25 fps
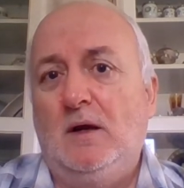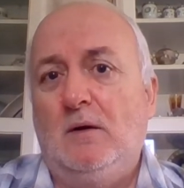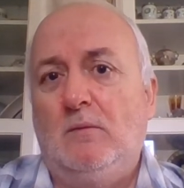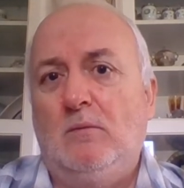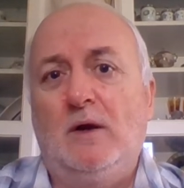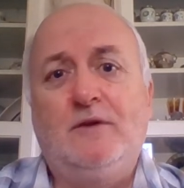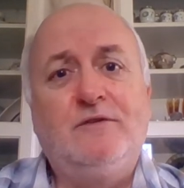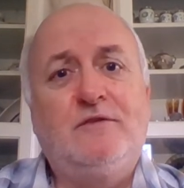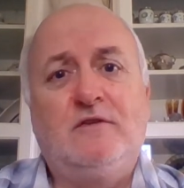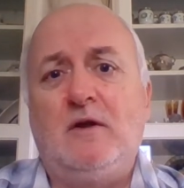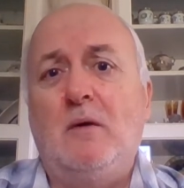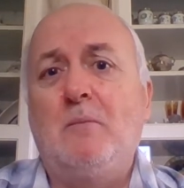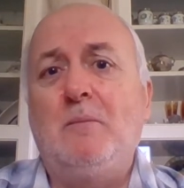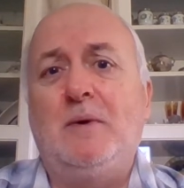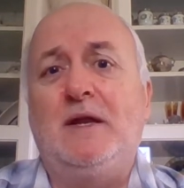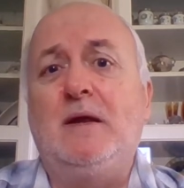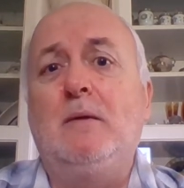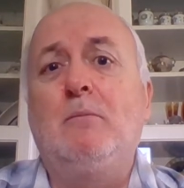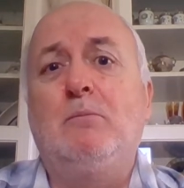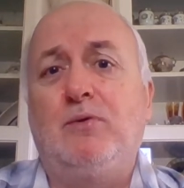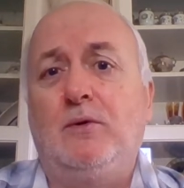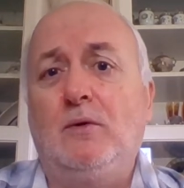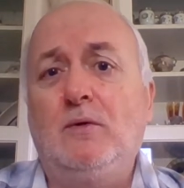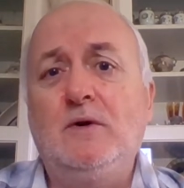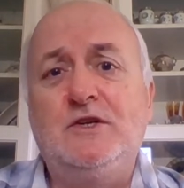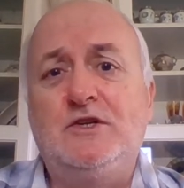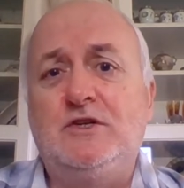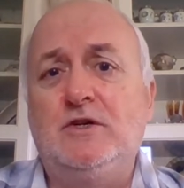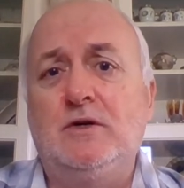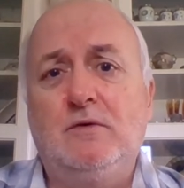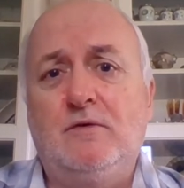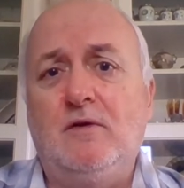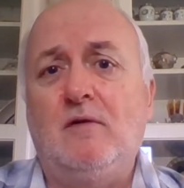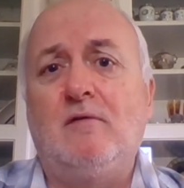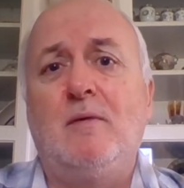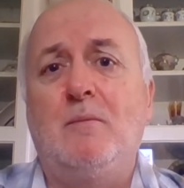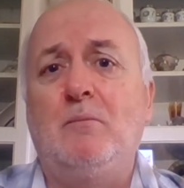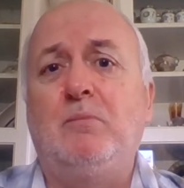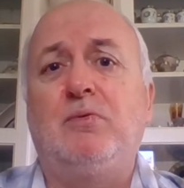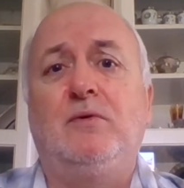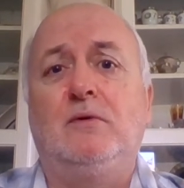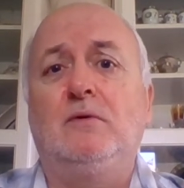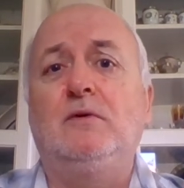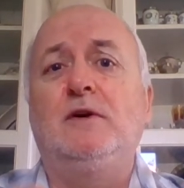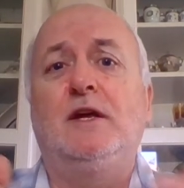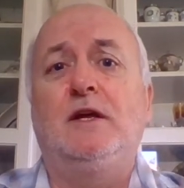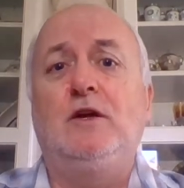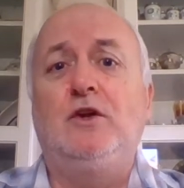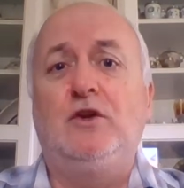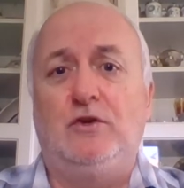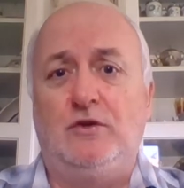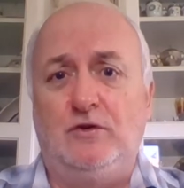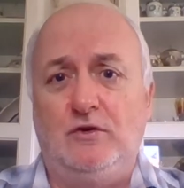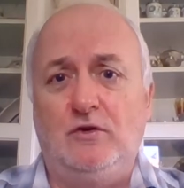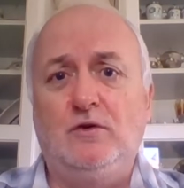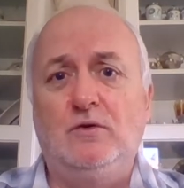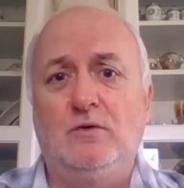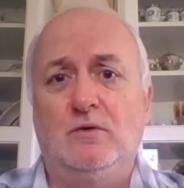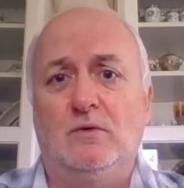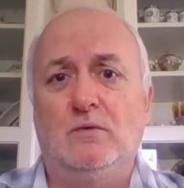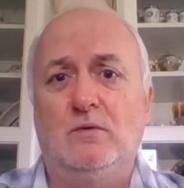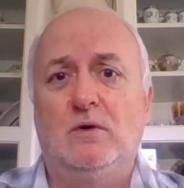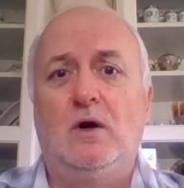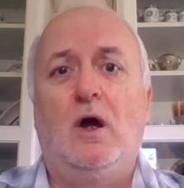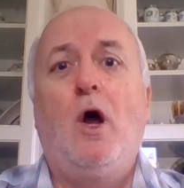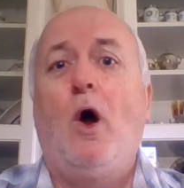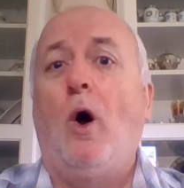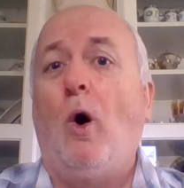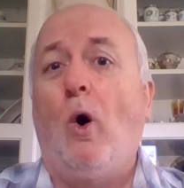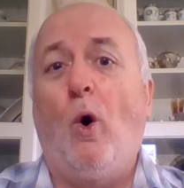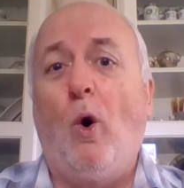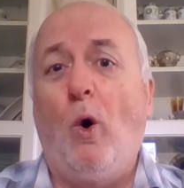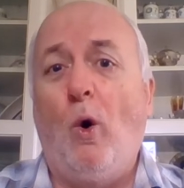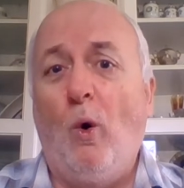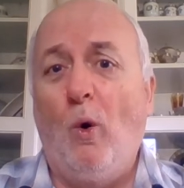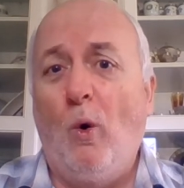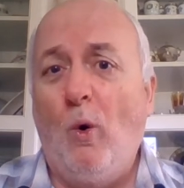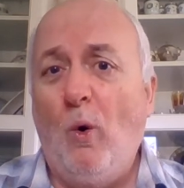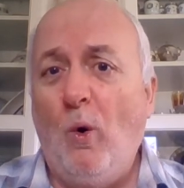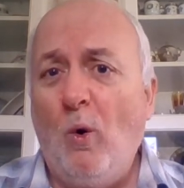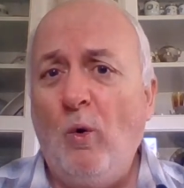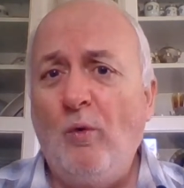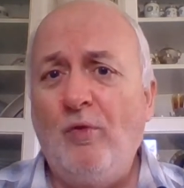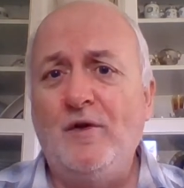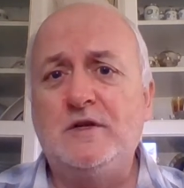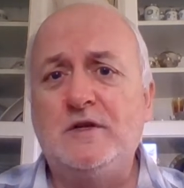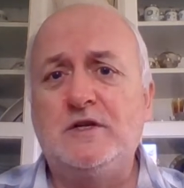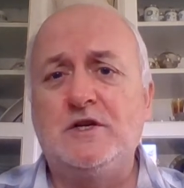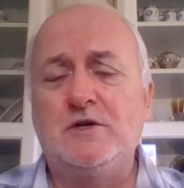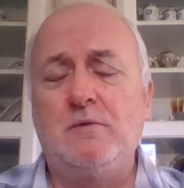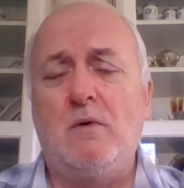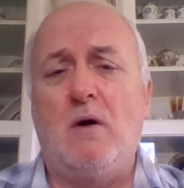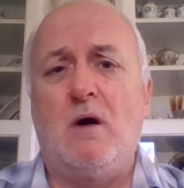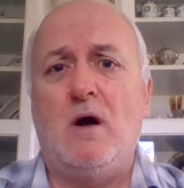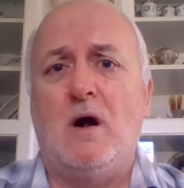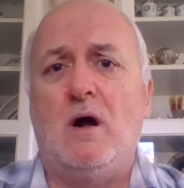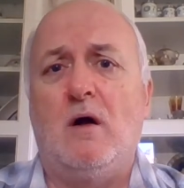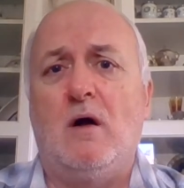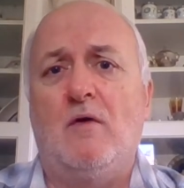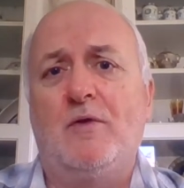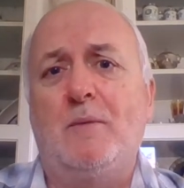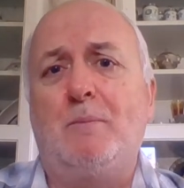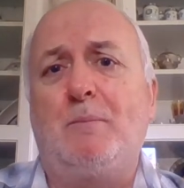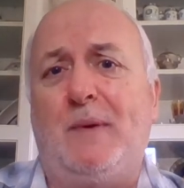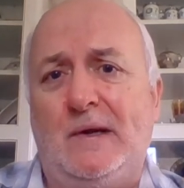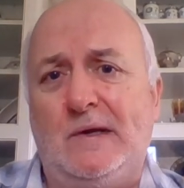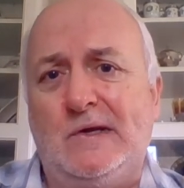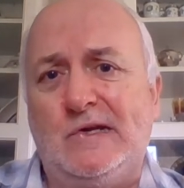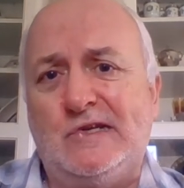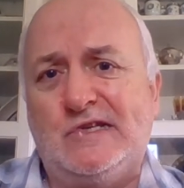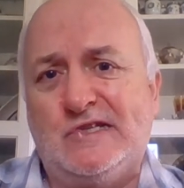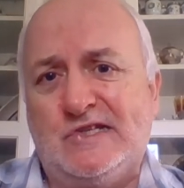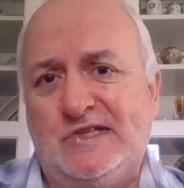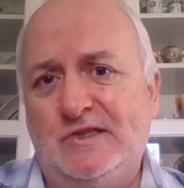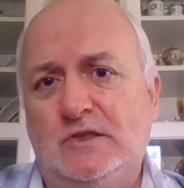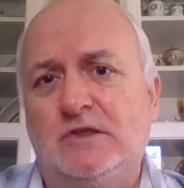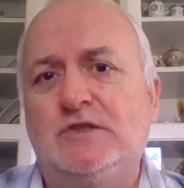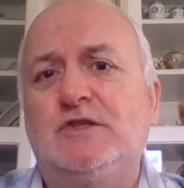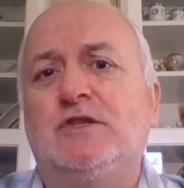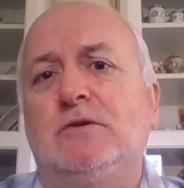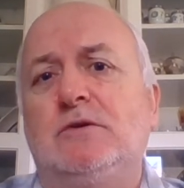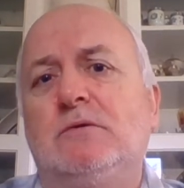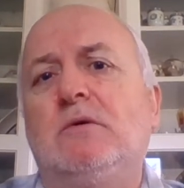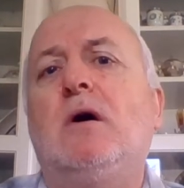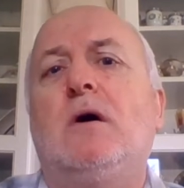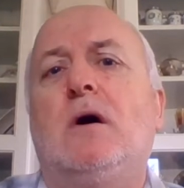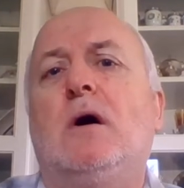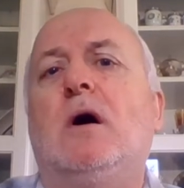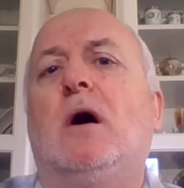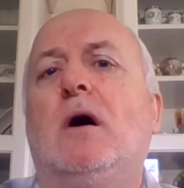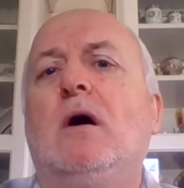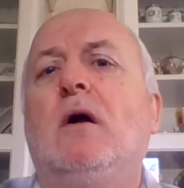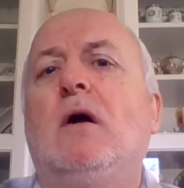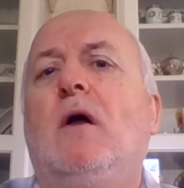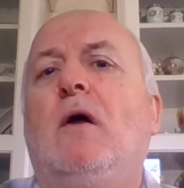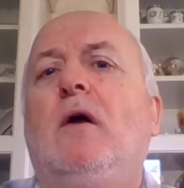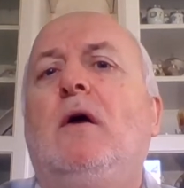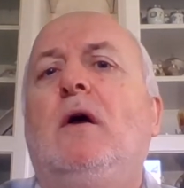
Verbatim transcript: When somebody employs you, they're employing you all that you are, the person that you are.